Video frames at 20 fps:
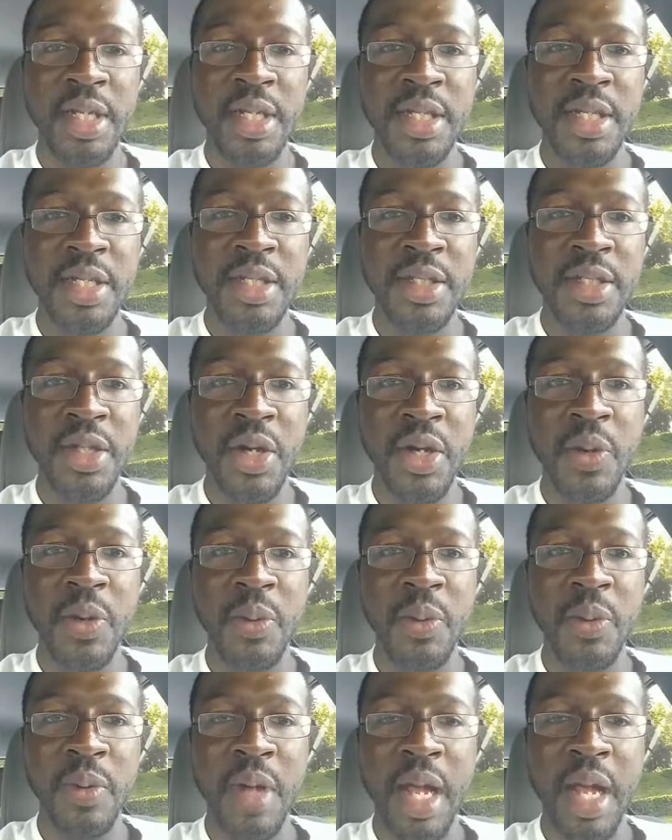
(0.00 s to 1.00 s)
So
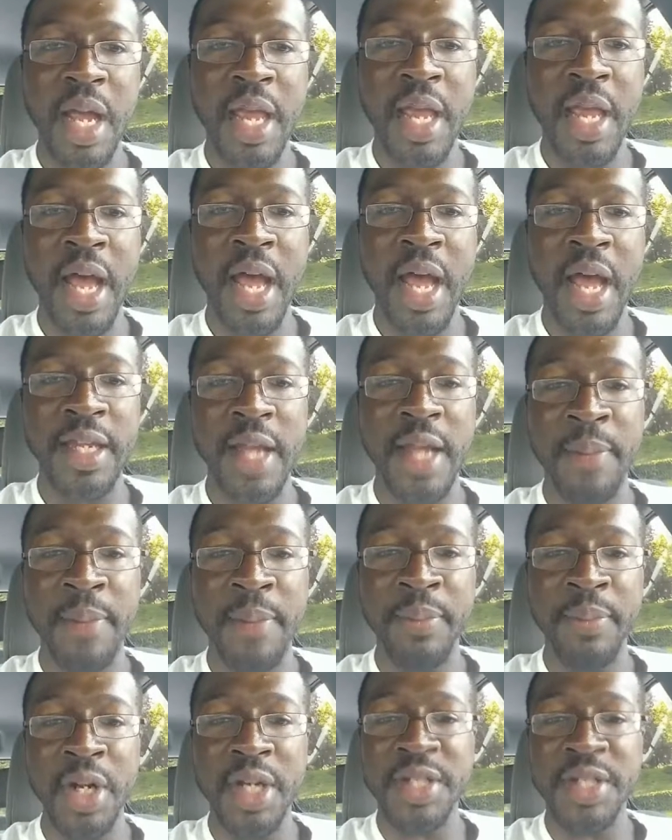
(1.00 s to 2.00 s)

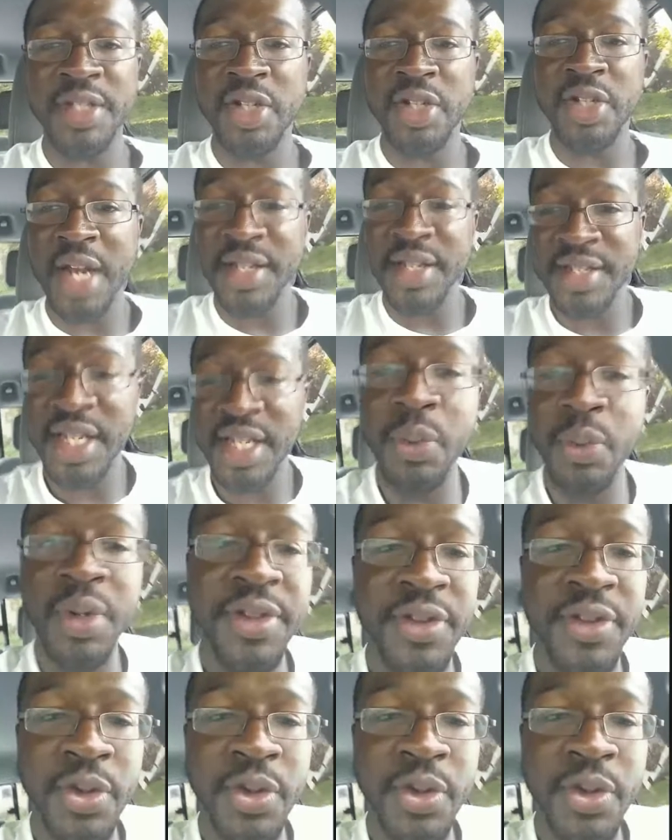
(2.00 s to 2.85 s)
I'm gonna try to stay with you.